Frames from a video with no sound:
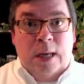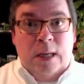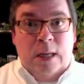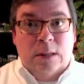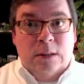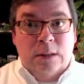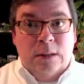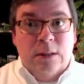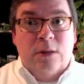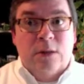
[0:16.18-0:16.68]

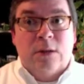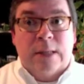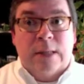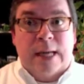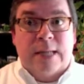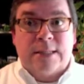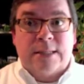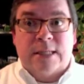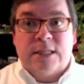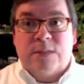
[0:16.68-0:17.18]
literally
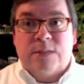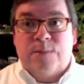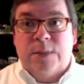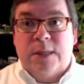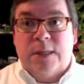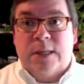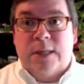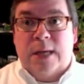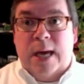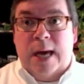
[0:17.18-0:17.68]
as I
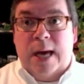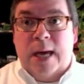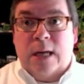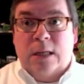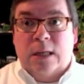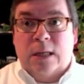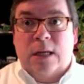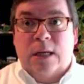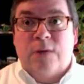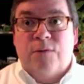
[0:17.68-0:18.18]
speak at
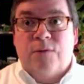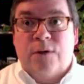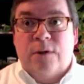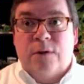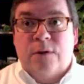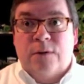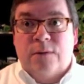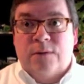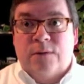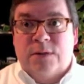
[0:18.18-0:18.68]

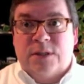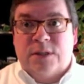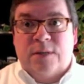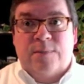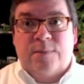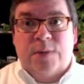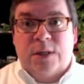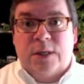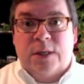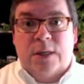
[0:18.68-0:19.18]
11
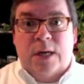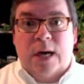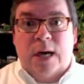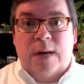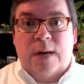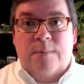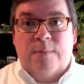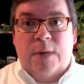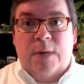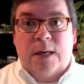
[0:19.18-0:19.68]
something
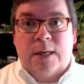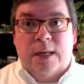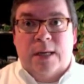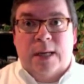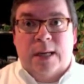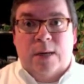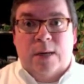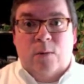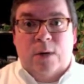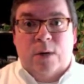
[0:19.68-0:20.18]
on
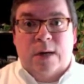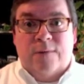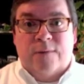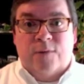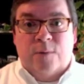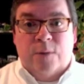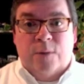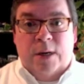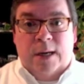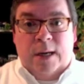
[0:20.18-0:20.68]
Monday right
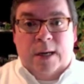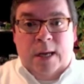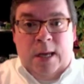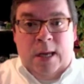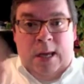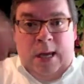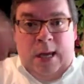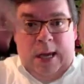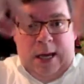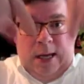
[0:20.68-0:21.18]
after break.
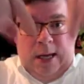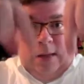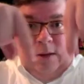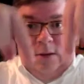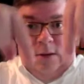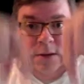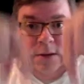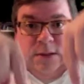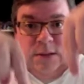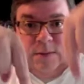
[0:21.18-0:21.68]
And
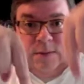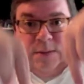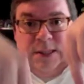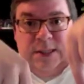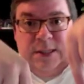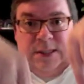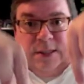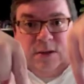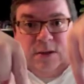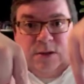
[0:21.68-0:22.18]
there's some
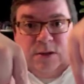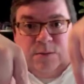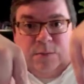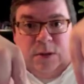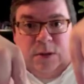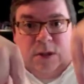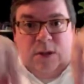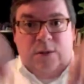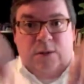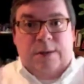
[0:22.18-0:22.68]
details
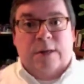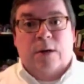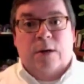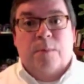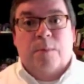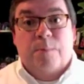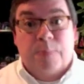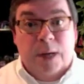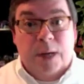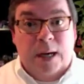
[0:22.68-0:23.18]
below
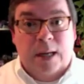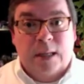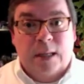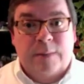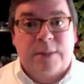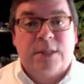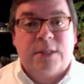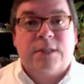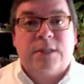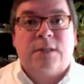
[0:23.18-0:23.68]
here, but
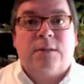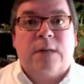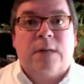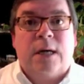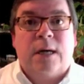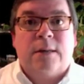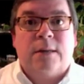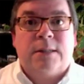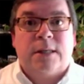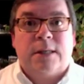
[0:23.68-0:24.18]
let me just
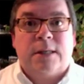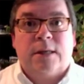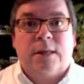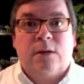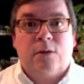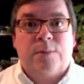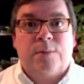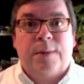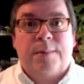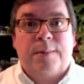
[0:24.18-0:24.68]
tell you a
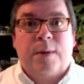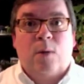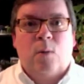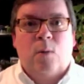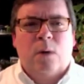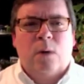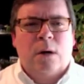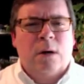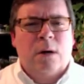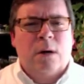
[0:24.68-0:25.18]
little bit about
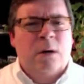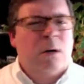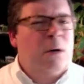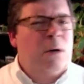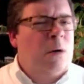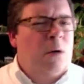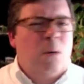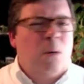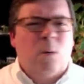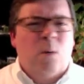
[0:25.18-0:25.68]

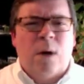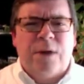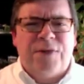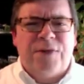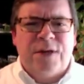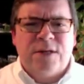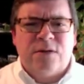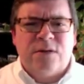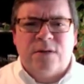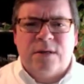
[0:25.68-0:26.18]
why
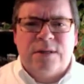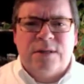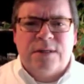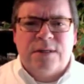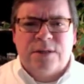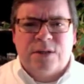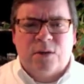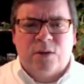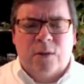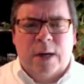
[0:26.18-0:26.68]
things are in
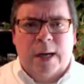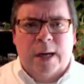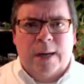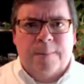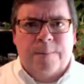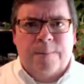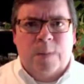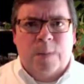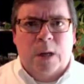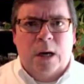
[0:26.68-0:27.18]
disarray,
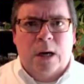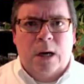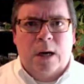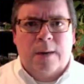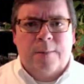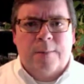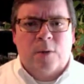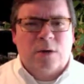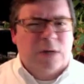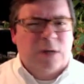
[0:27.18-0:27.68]

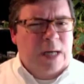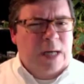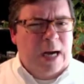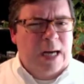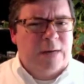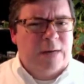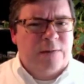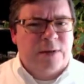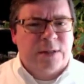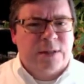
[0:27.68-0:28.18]
or
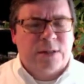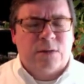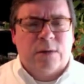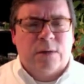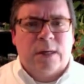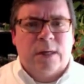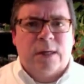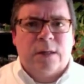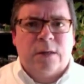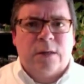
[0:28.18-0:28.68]
kind of in
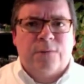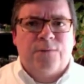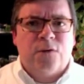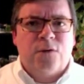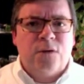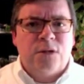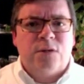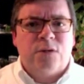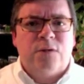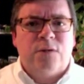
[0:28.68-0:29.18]
disarray. The
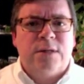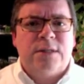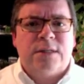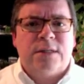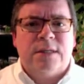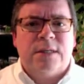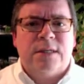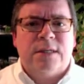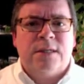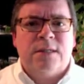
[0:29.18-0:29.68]
first
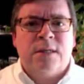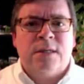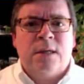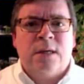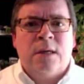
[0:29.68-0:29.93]
reason is